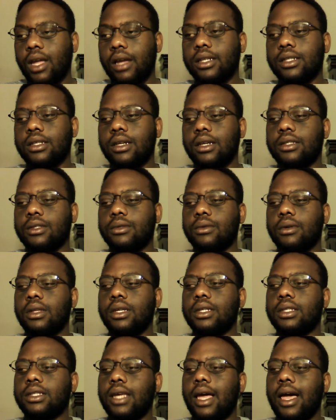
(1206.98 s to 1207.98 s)
it's, it's
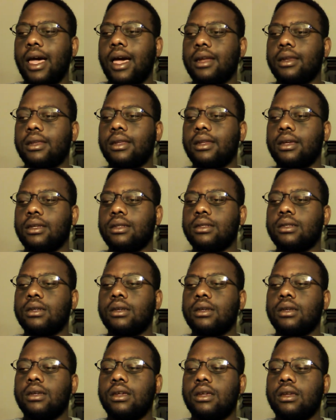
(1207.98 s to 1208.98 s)
really sad that
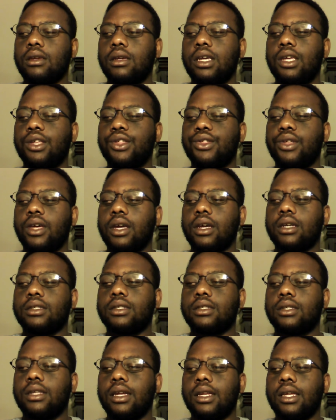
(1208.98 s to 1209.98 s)
he
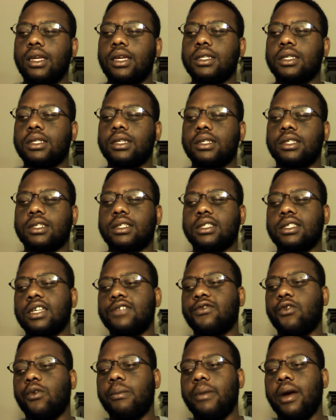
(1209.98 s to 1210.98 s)
thinks that he's in a
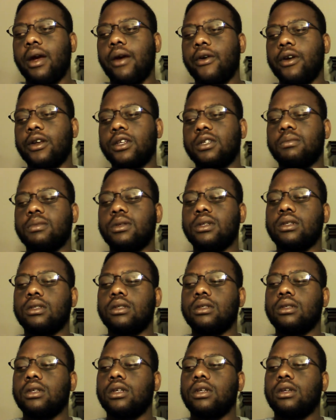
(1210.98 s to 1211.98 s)
successful marriage,
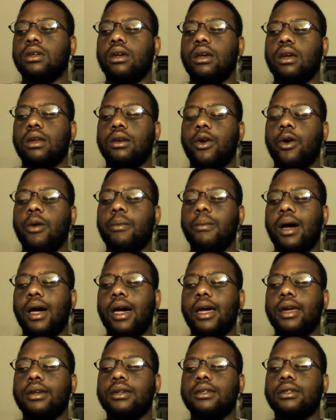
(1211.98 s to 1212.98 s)
but in her
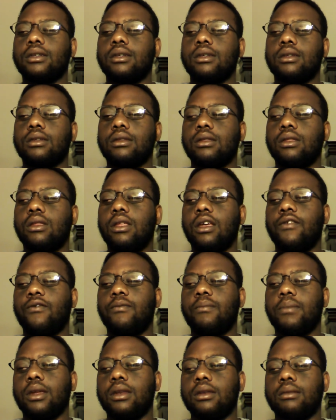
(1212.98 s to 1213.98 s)
mind,
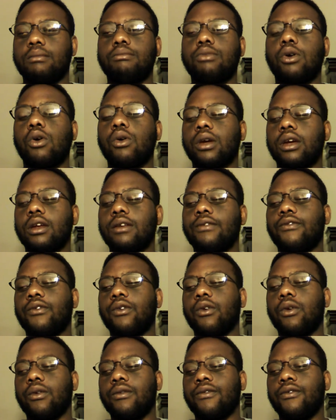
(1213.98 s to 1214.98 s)
they've been broken
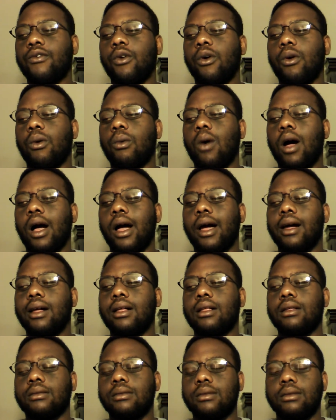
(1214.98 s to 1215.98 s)
for for a
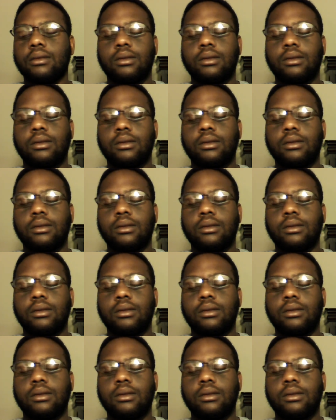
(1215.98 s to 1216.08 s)
while.